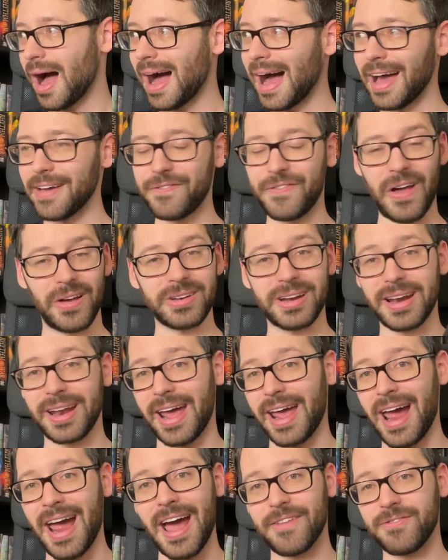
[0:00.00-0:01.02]
I found it
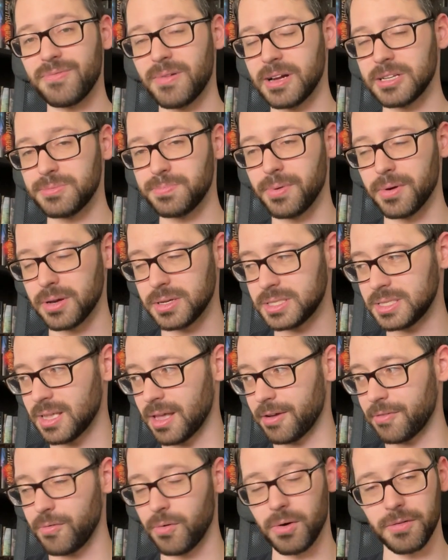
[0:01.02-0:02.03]
at Half Price Books
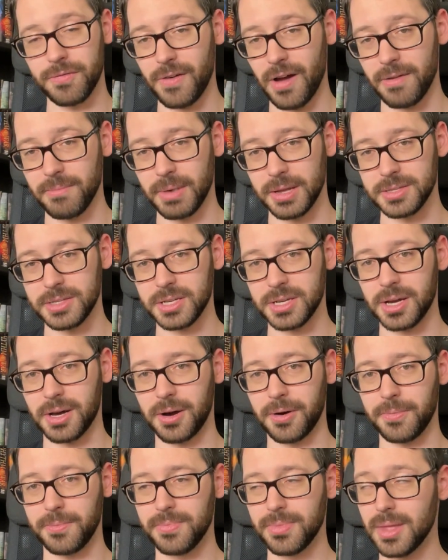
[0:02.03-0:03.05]
like four or five months
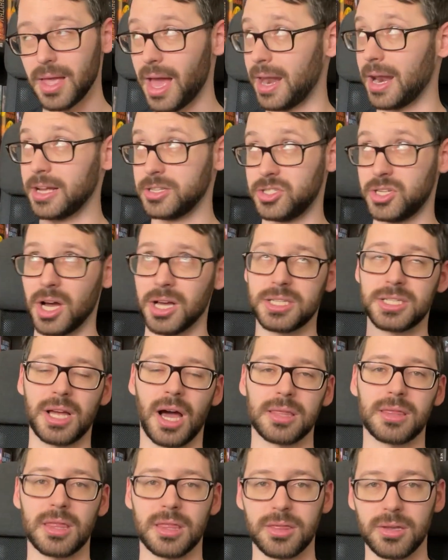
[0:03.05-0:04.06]
ago, and I just
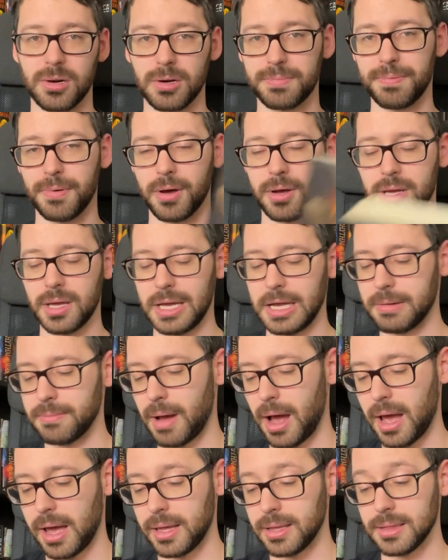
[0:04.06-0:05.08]
got the third book in
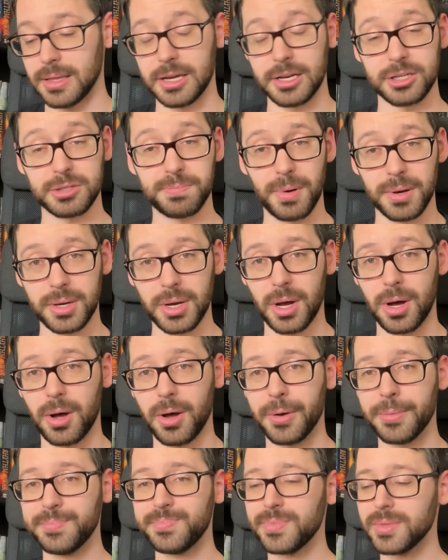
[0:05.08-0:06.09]
my latest book
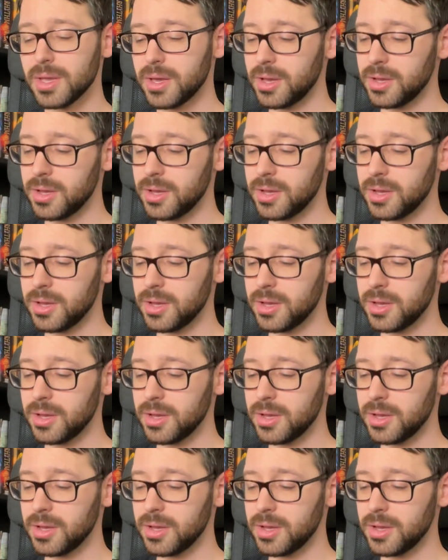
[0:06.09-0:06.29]
haul.